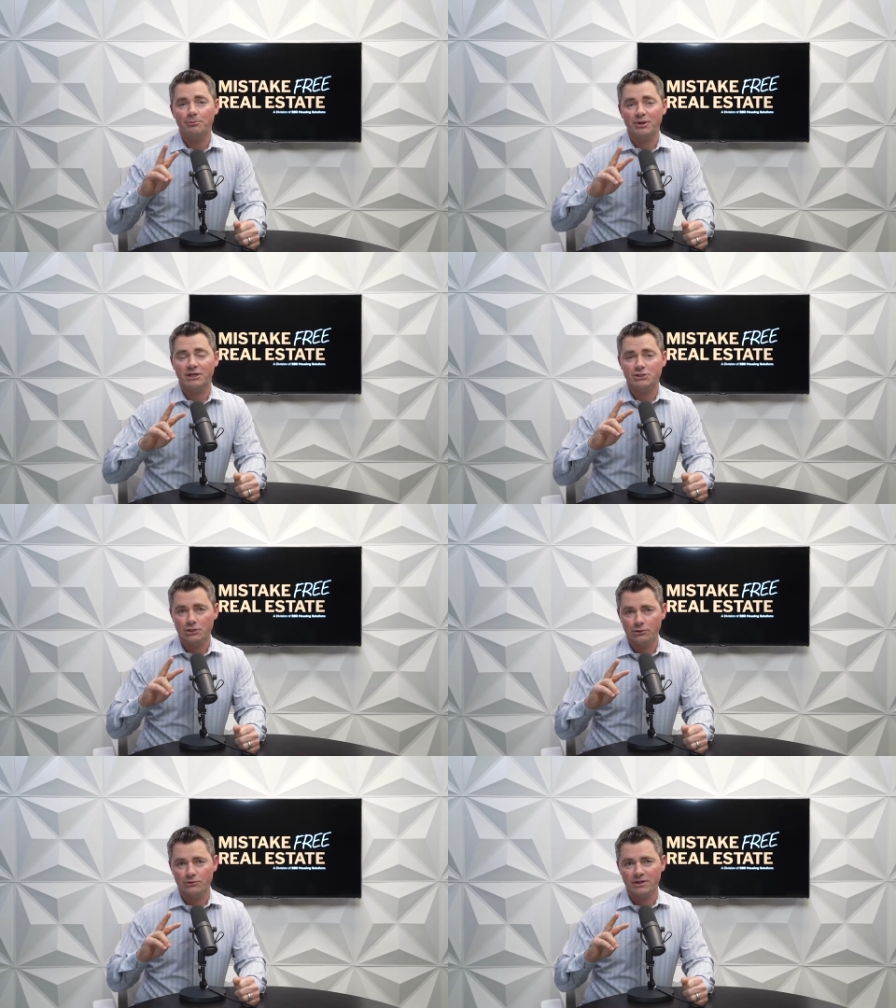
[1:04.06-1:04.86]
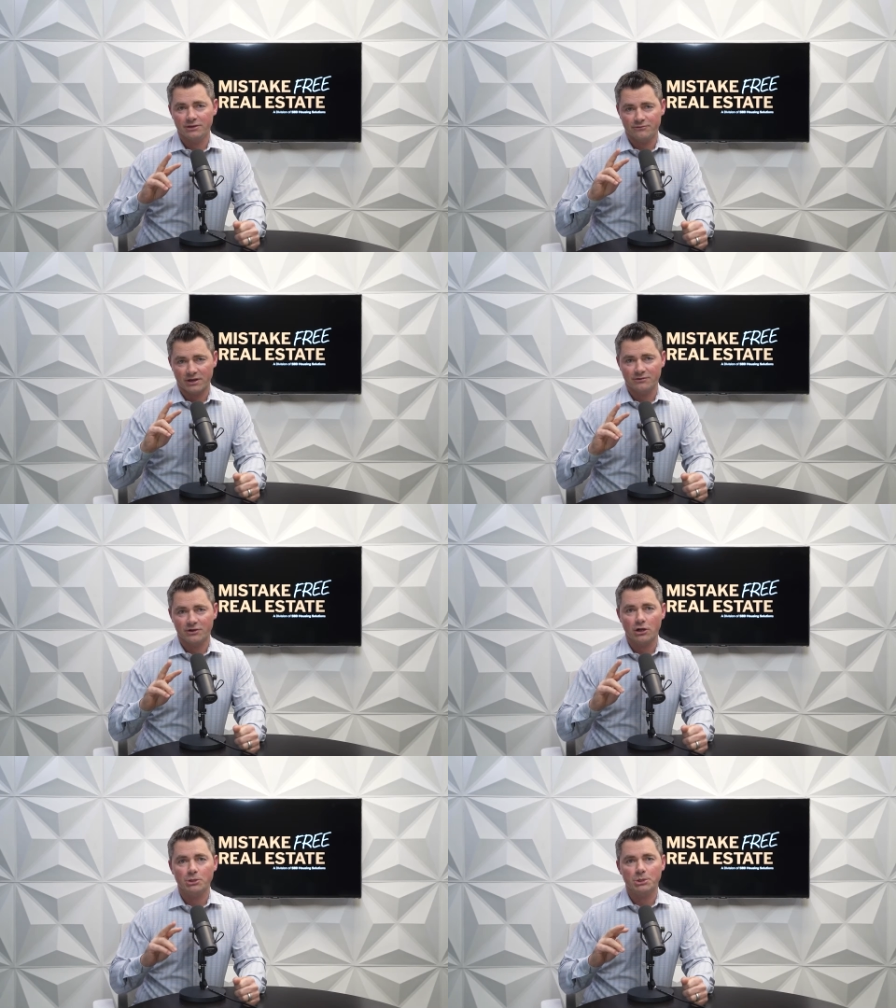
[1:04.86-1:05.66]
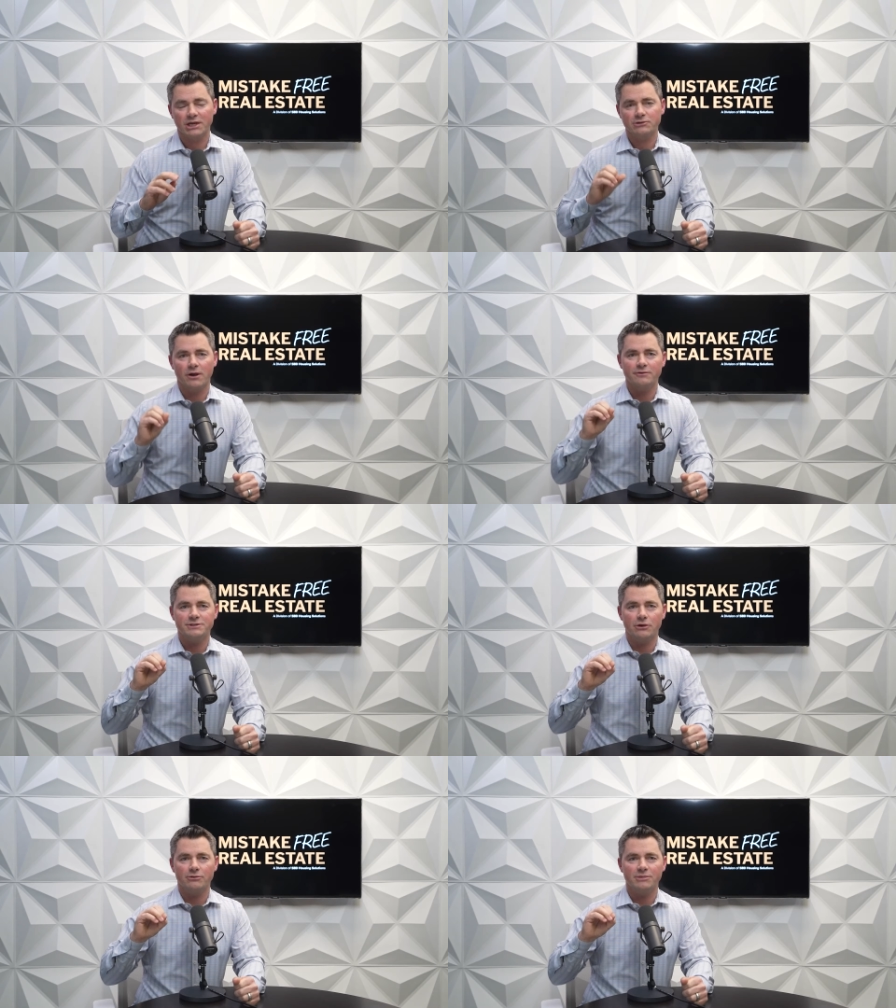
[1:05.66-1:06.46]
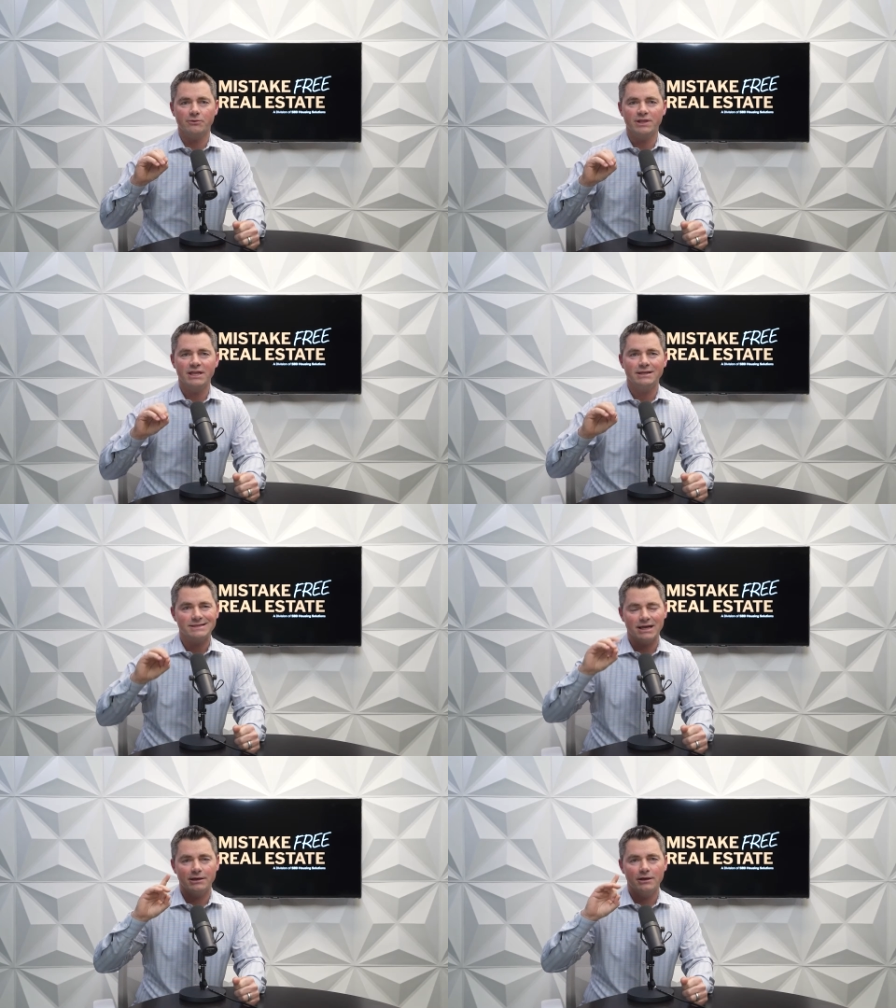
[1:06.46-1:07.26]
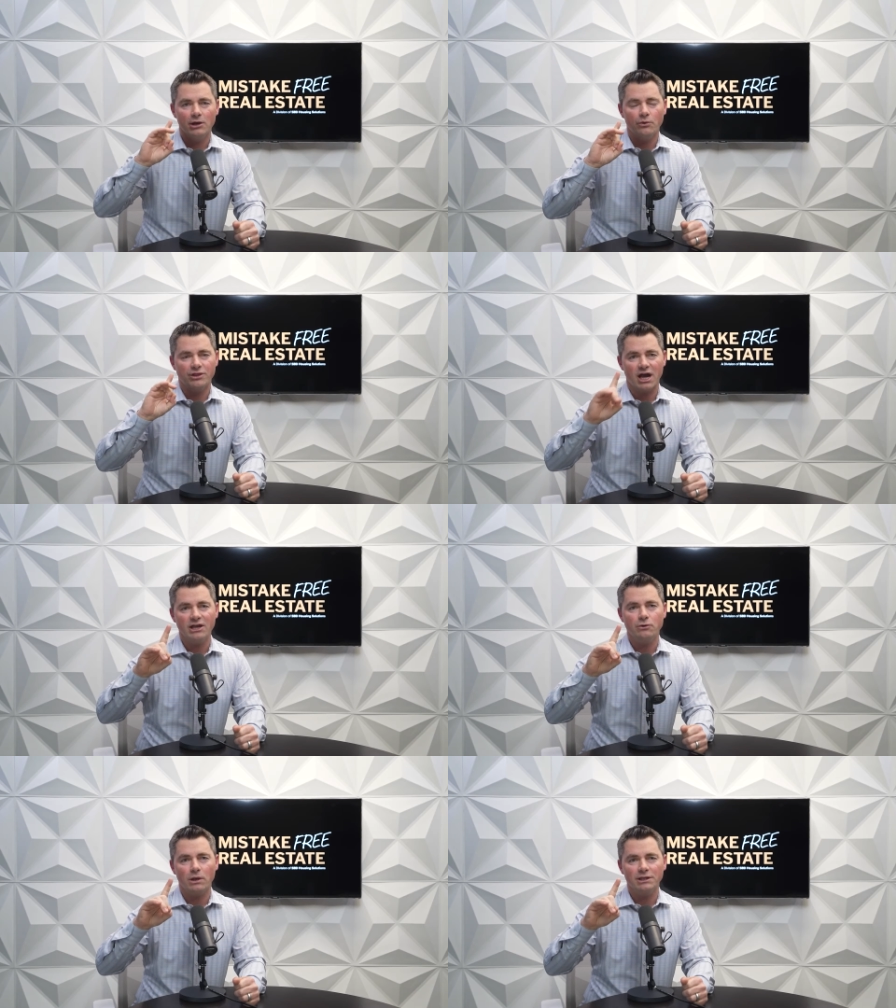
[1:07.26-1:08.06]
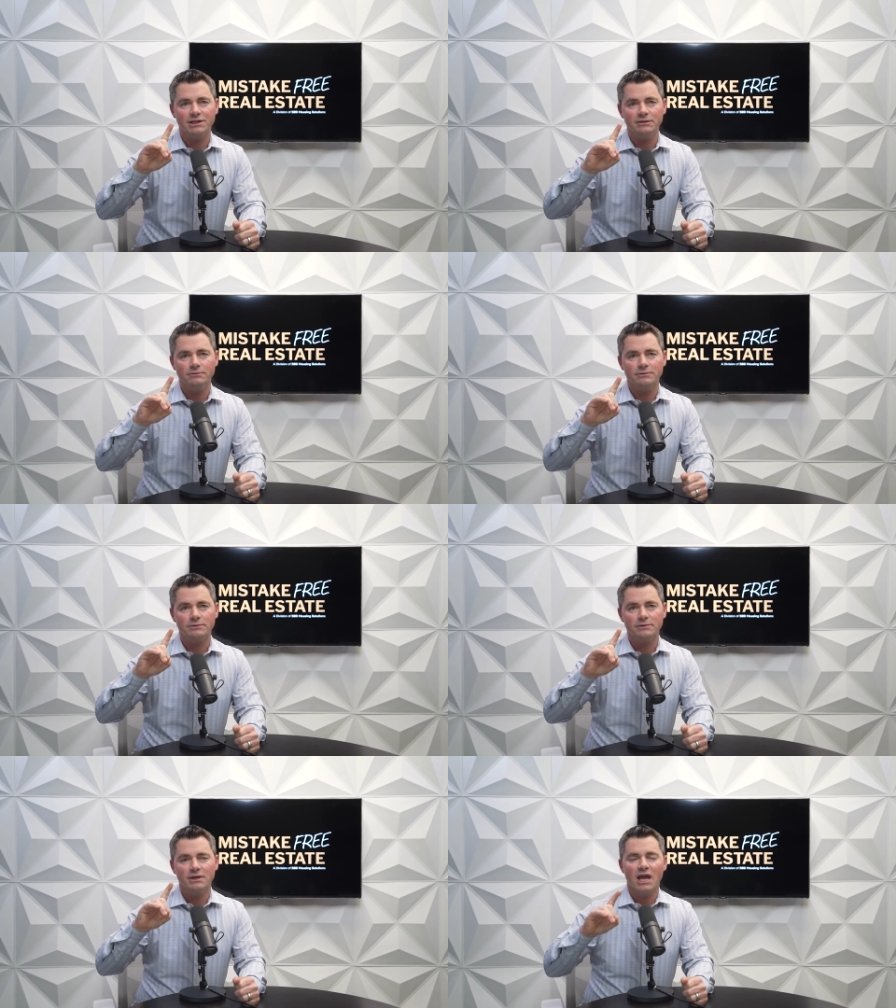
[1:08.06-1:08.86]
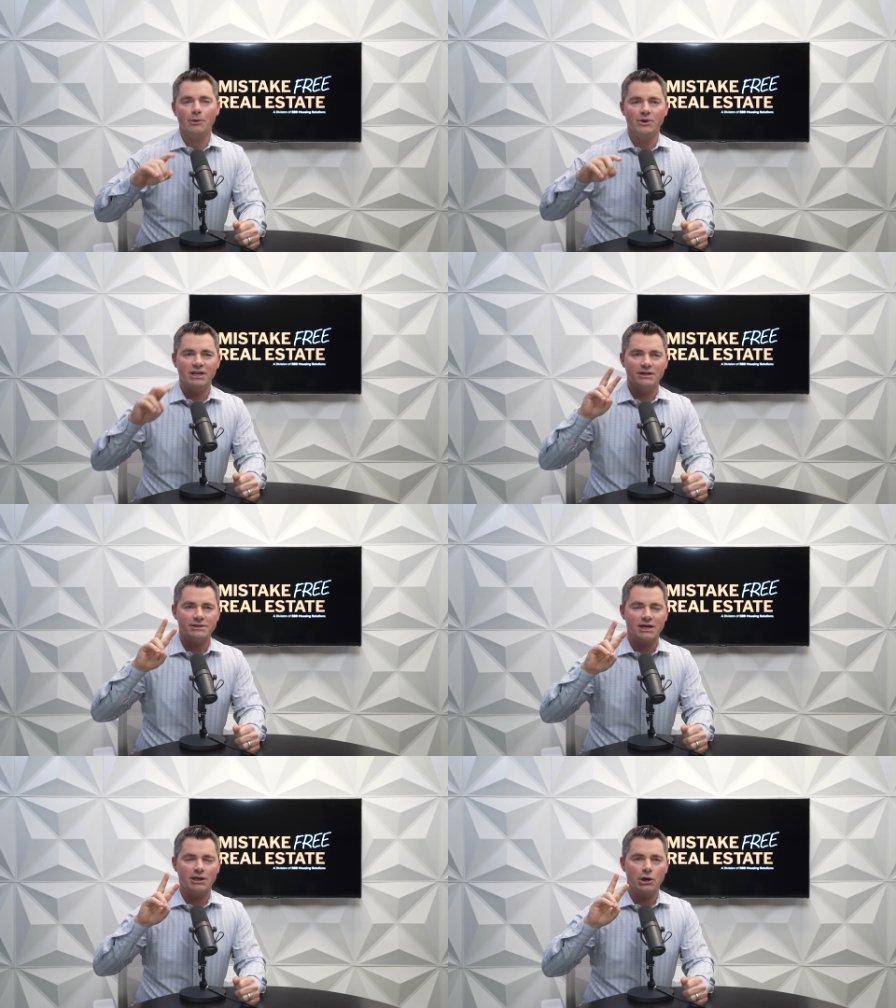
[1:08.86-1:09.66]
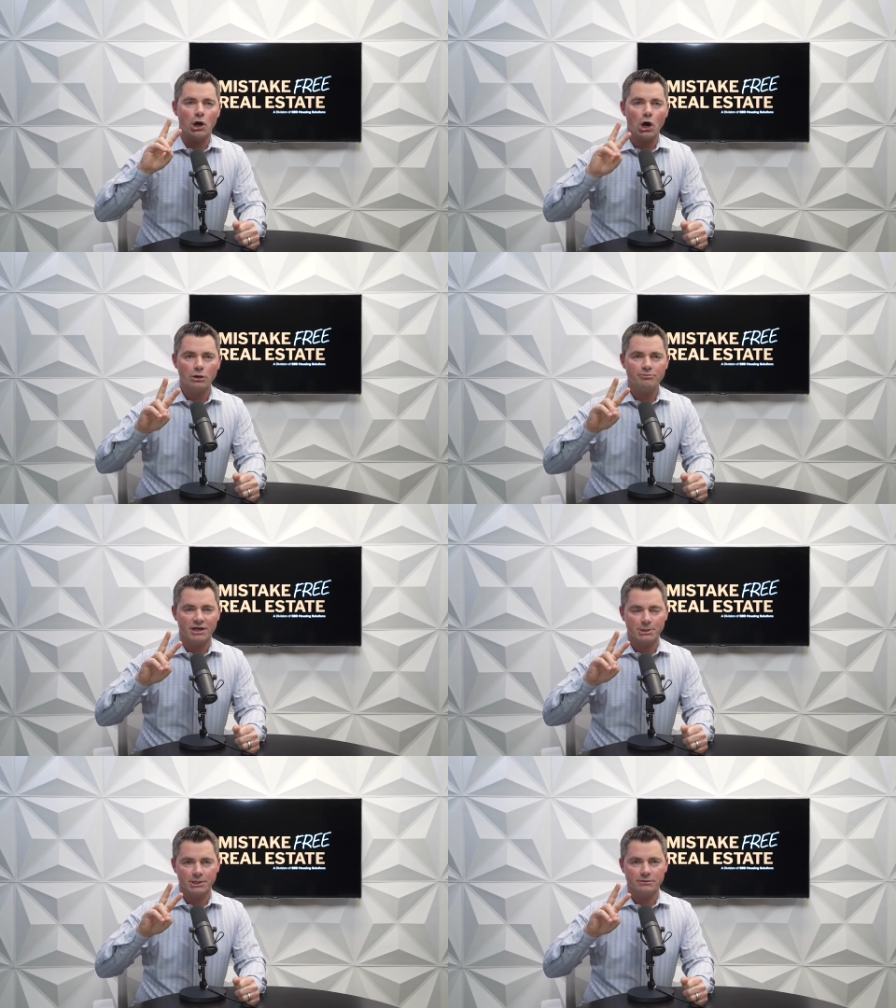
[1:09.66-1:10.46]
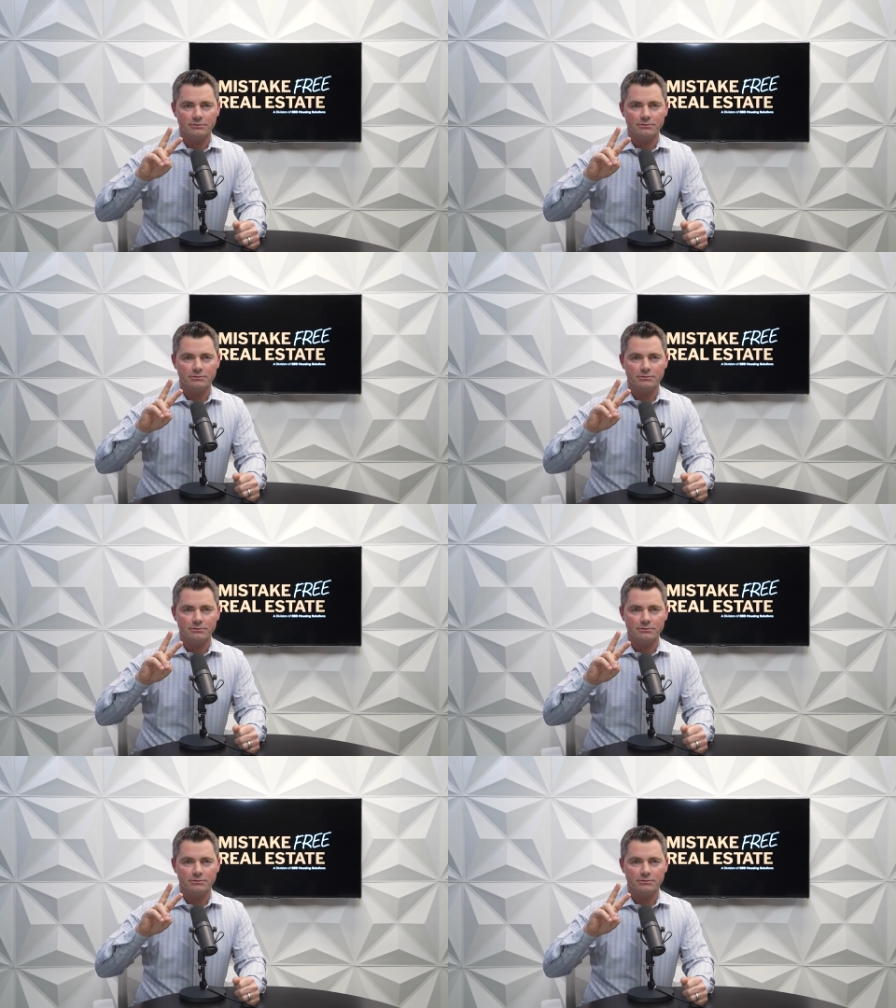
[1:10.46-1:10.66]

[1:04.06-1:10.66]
to pick two in front of a contractor, I would tell them that we need it done with high quality and we need it done on budget.